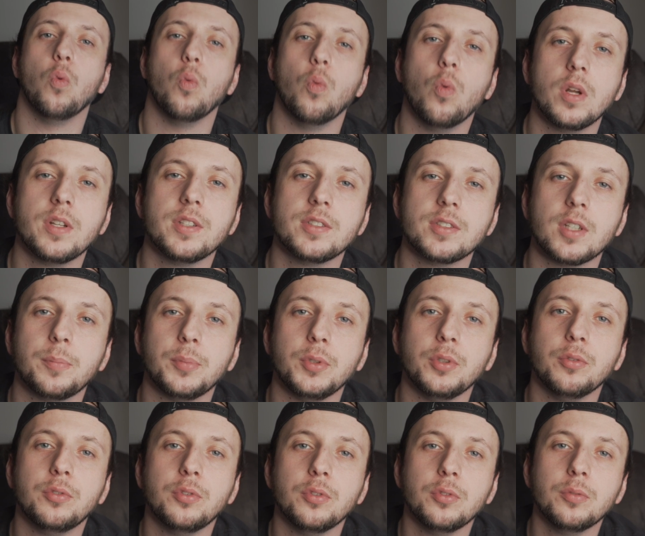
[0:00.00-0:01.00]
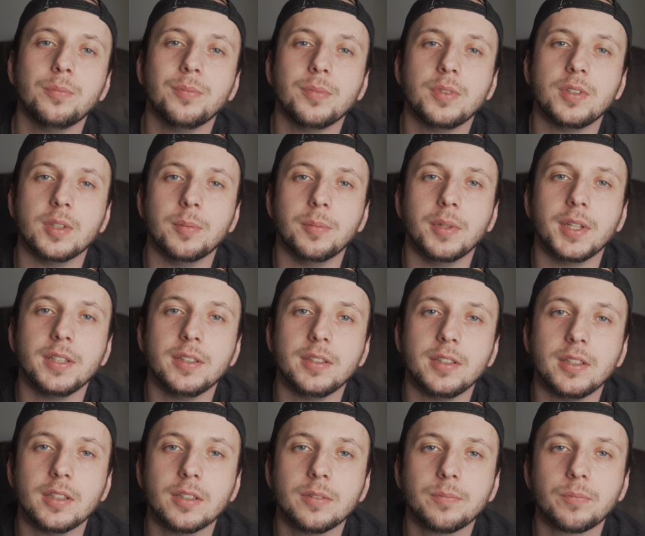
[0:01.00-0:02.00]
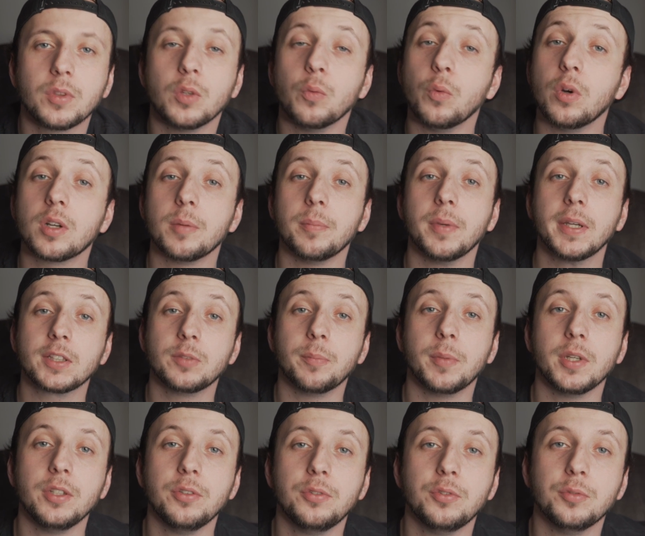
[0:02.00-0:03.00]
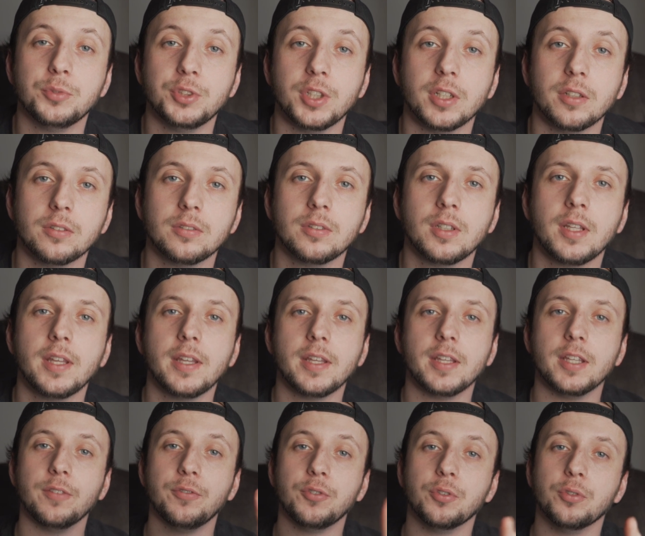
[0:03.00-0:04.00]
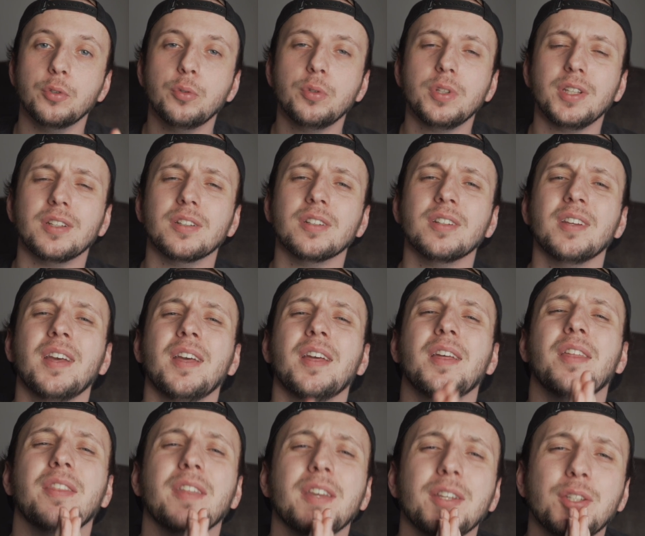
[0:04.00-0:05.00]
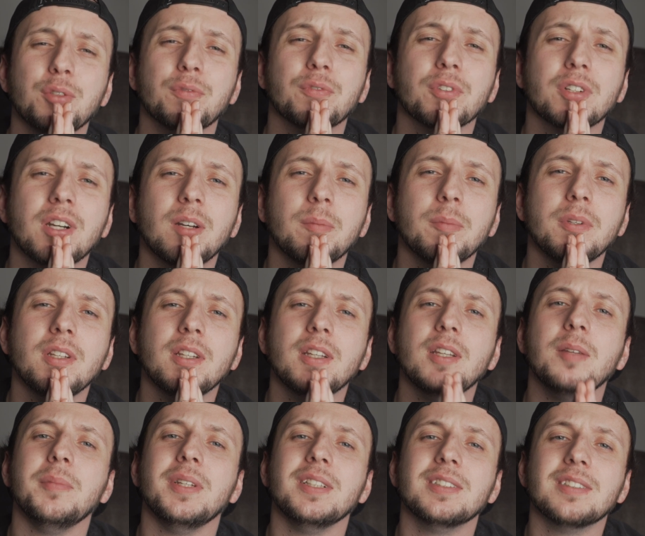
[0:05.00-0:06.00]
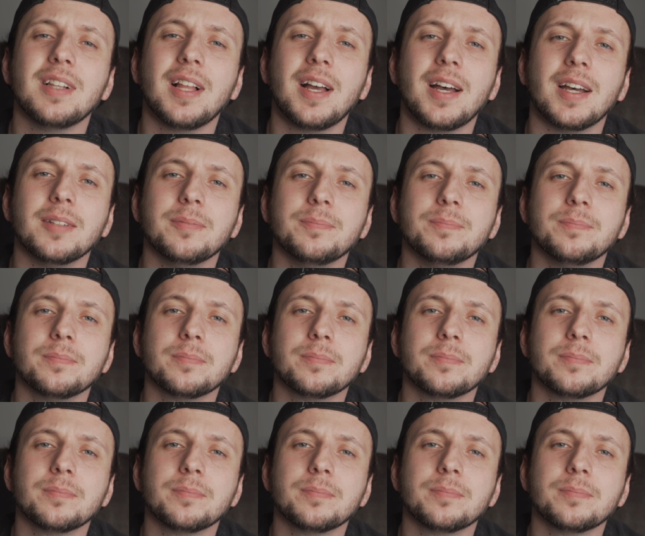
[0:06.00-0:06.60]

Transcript: What is up, YouTube? Tim Layton here, and welcome back to my YouTube channel. If you're new here, thank you for coming. It means a lot.